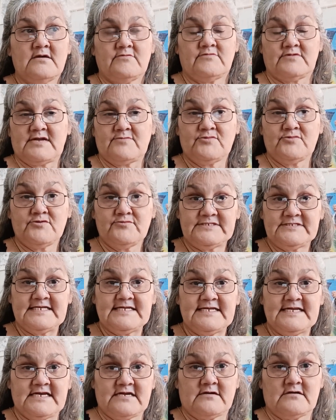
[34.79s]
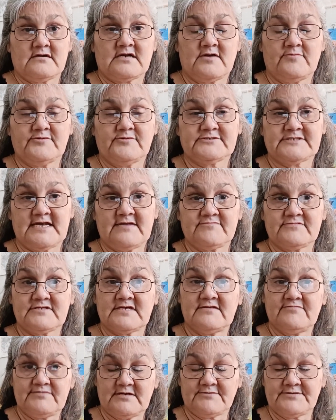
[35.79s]
when I moved in here, a couple times
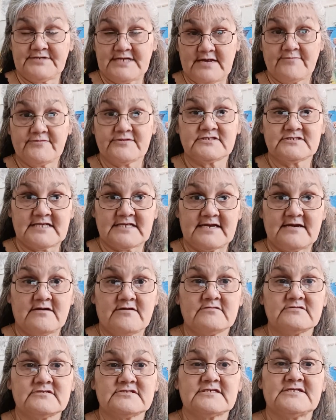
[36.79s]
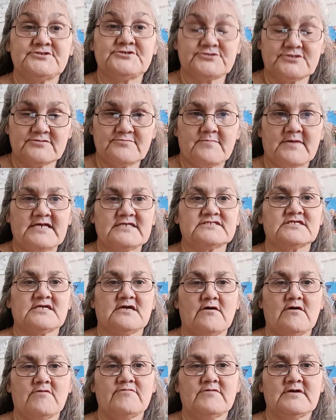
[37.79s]
I fell down the stairs, injured
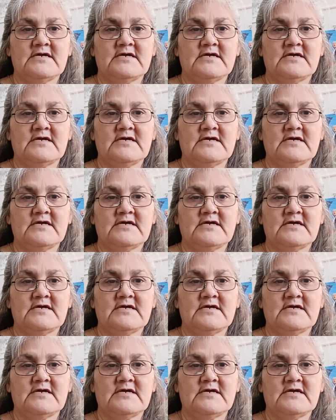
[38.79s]
myself,